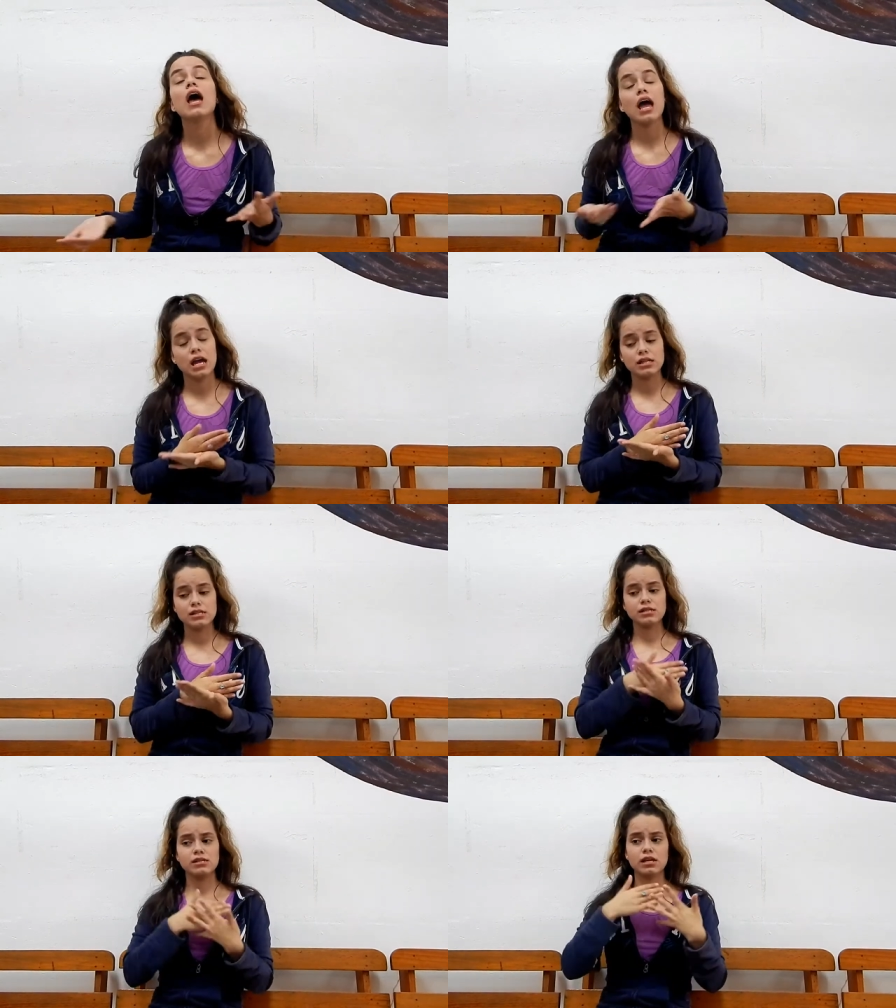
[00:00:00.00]

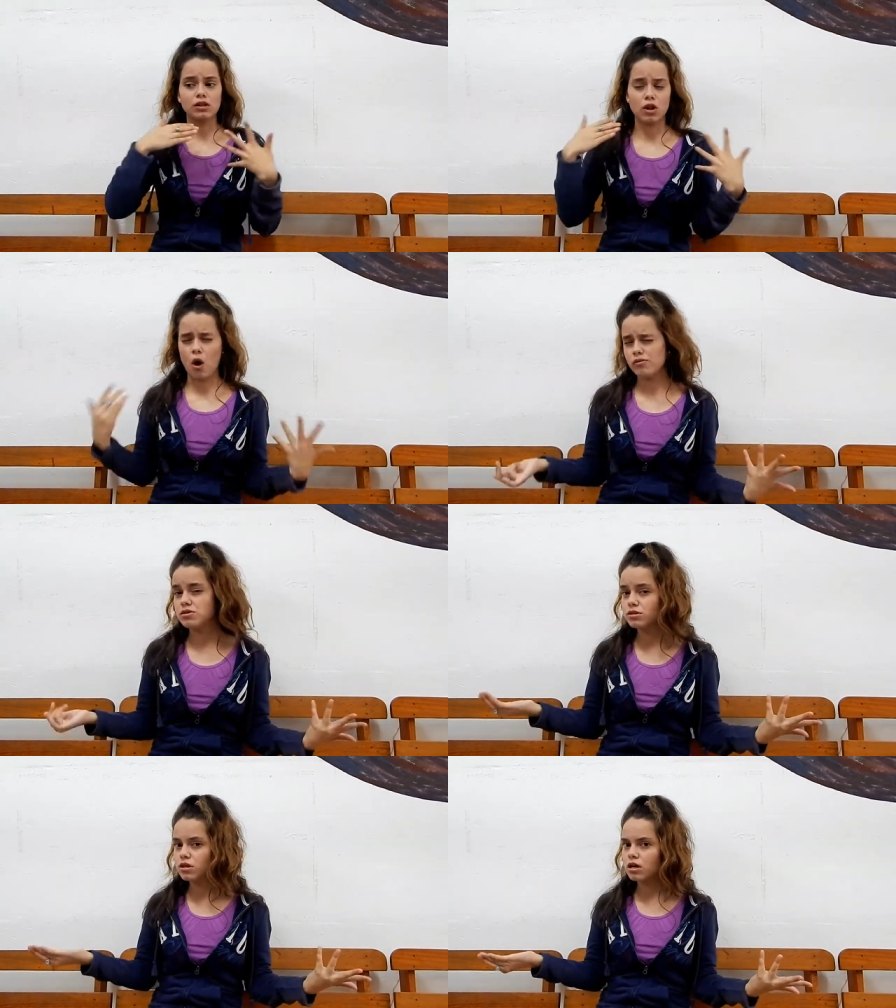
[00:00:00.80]
it's the love
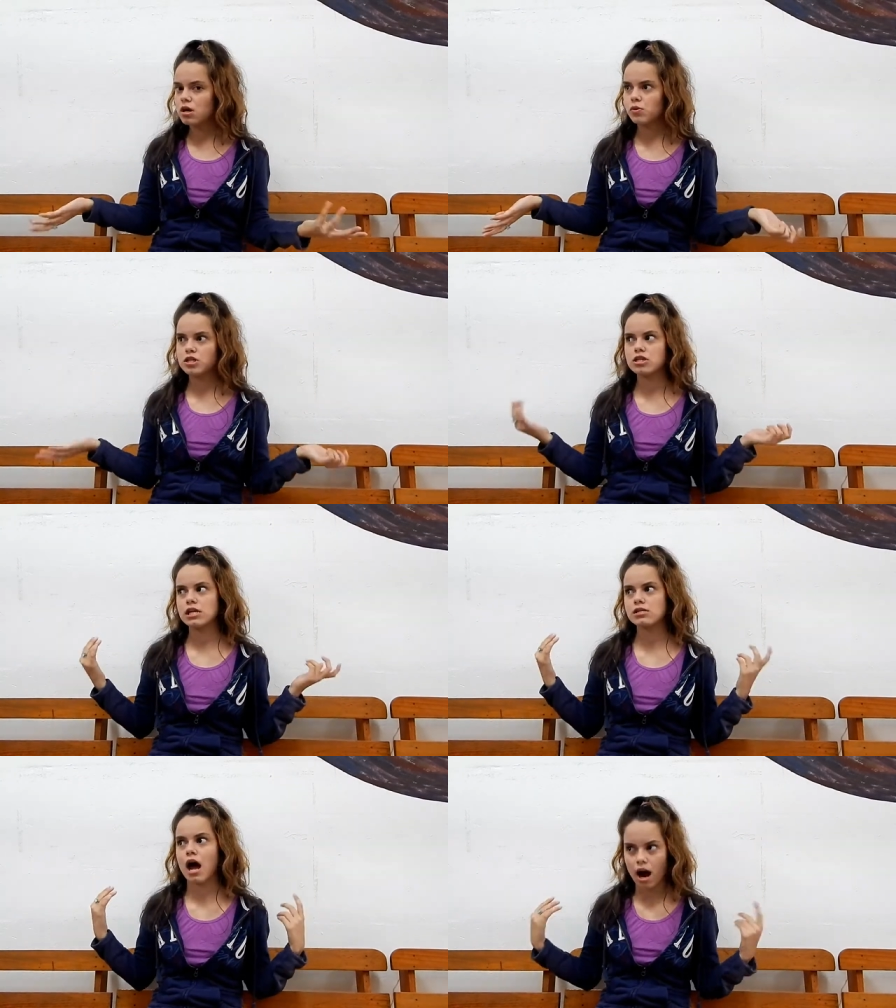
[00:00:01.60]
story, which
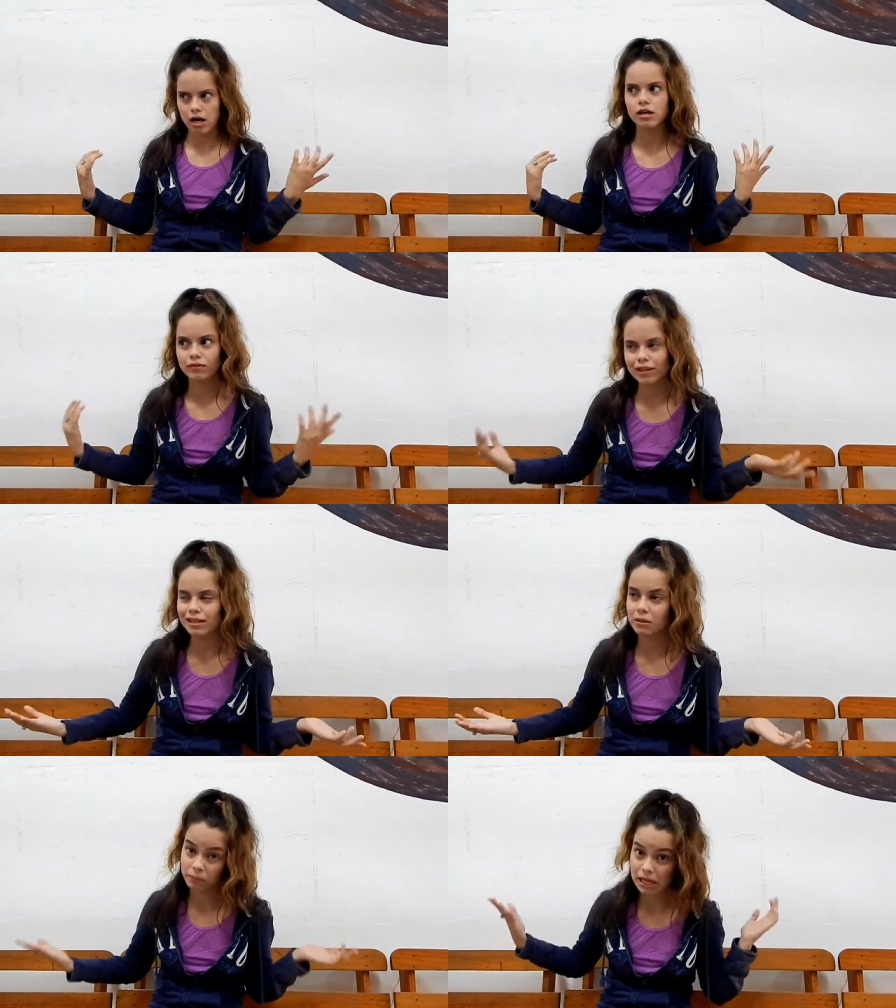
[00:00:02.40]
is arguably
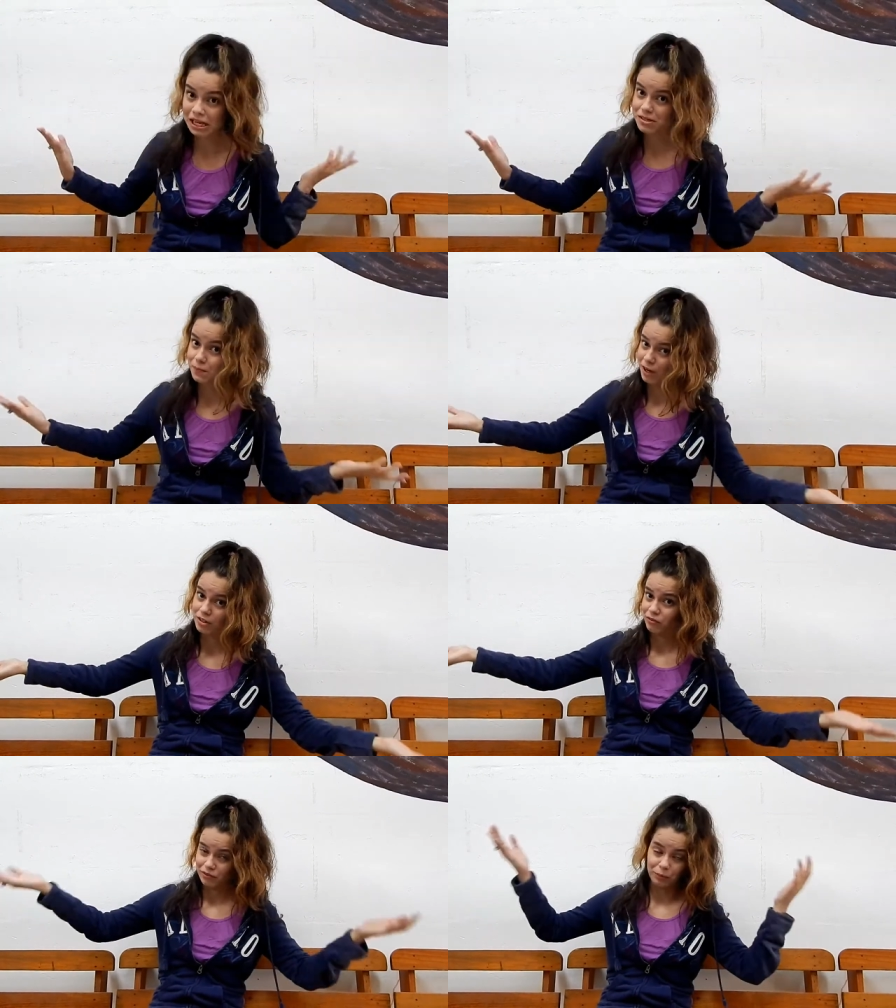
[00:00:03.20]
the biggest part
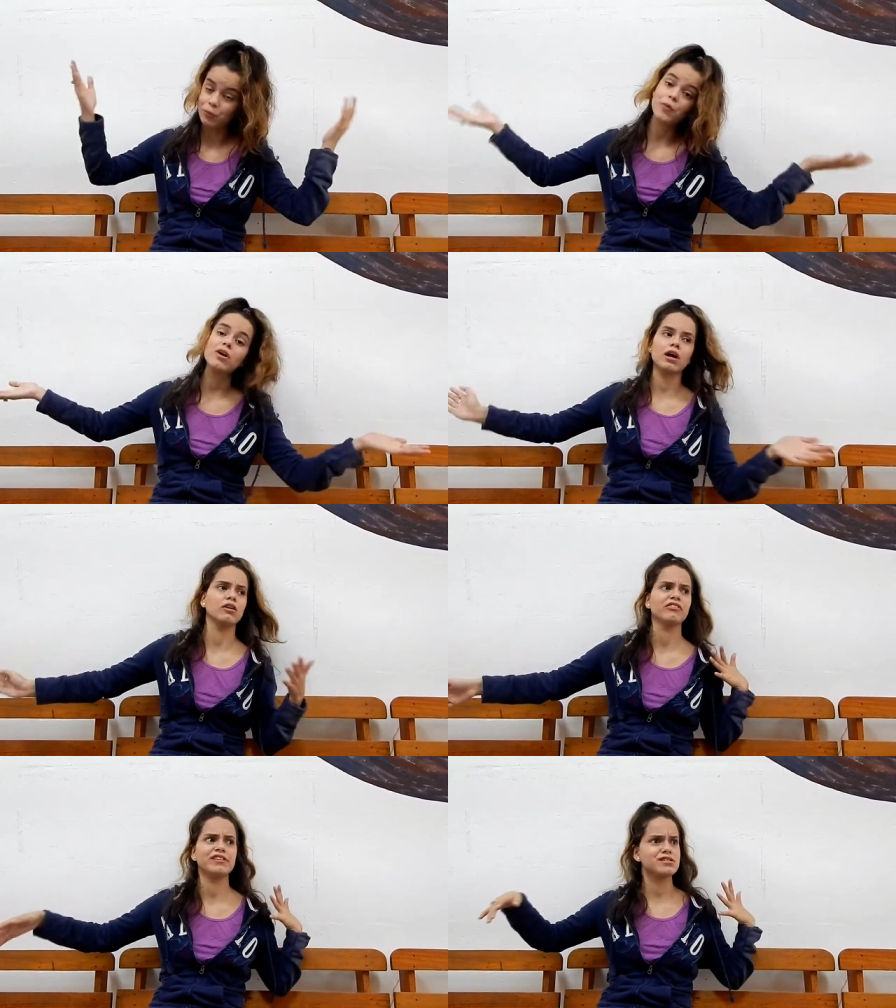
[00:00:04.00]
of the book and
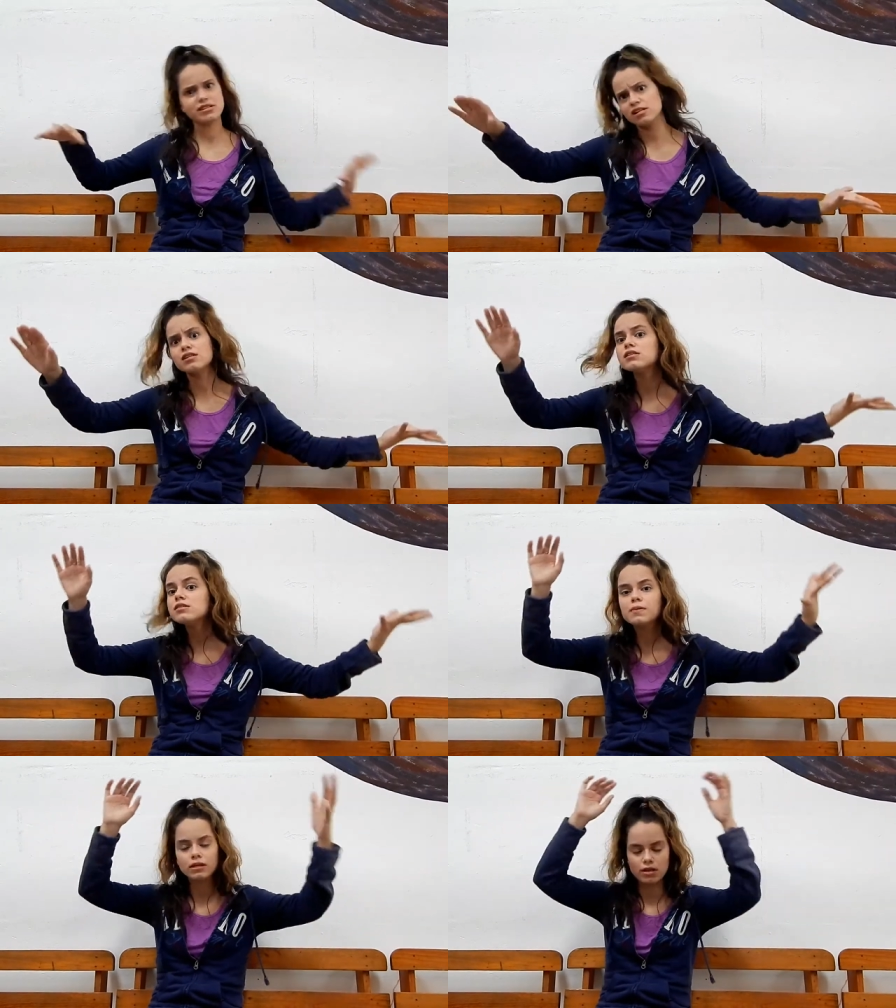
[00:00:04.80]
of the series
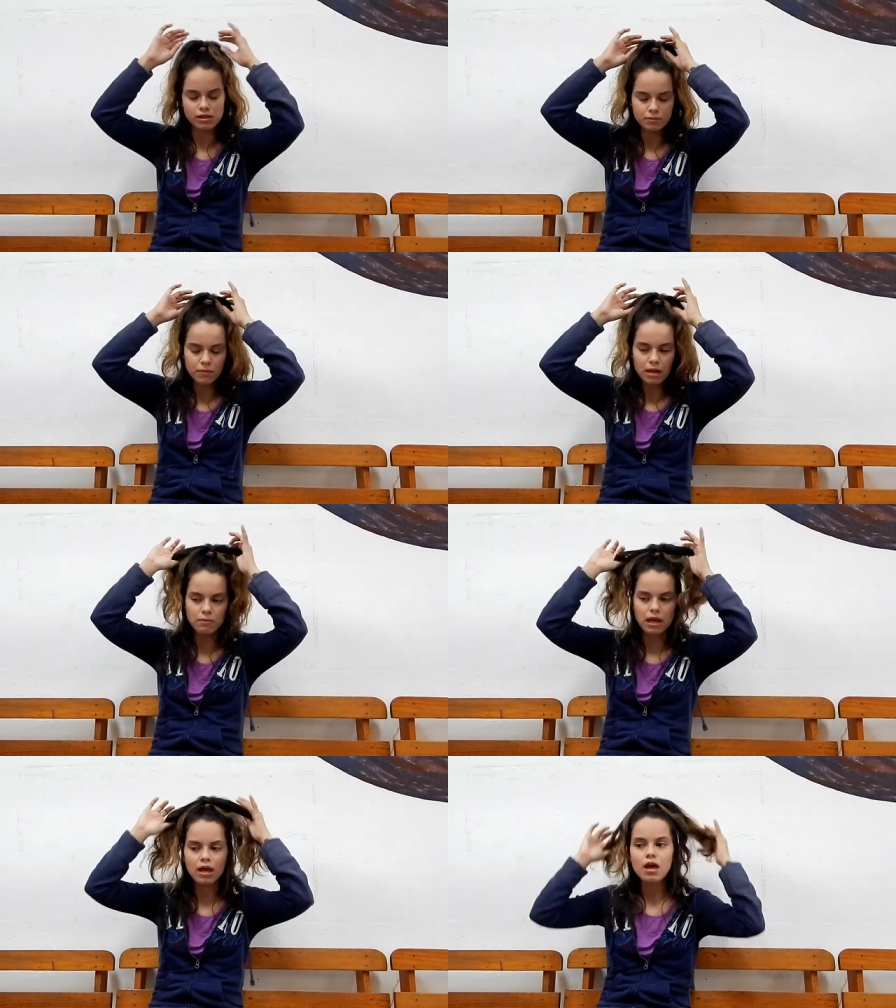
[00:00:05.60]
because it may
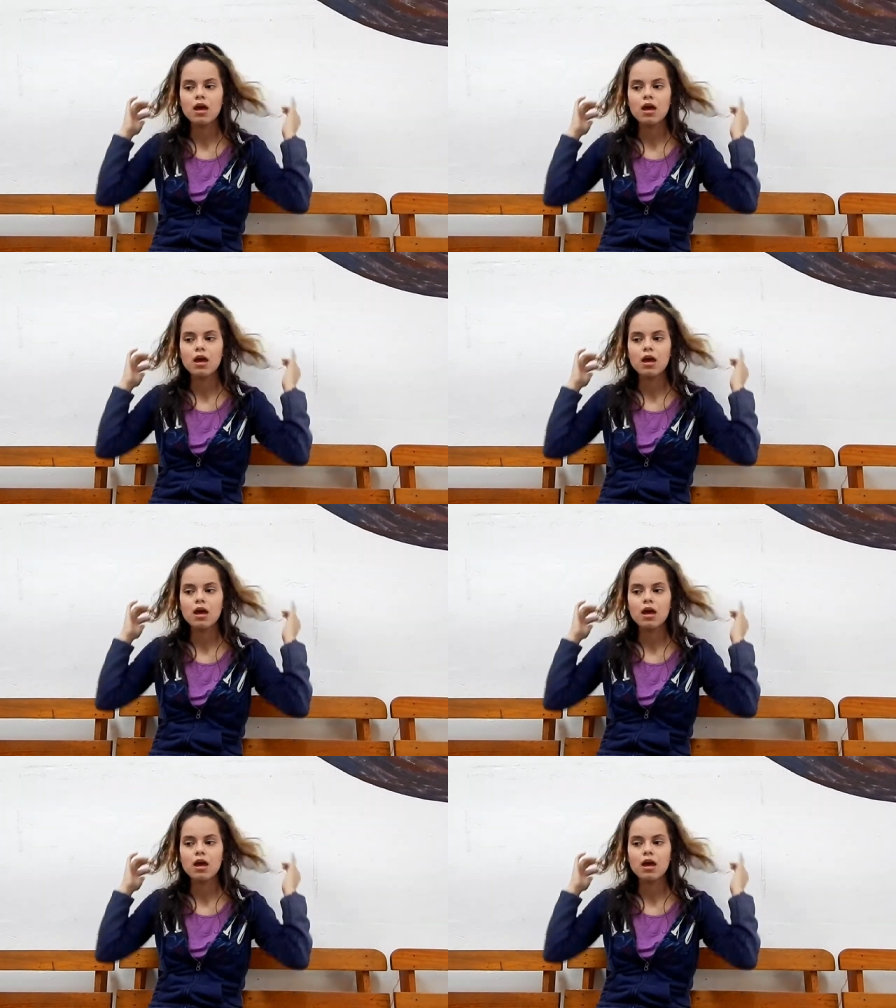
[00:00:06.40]
be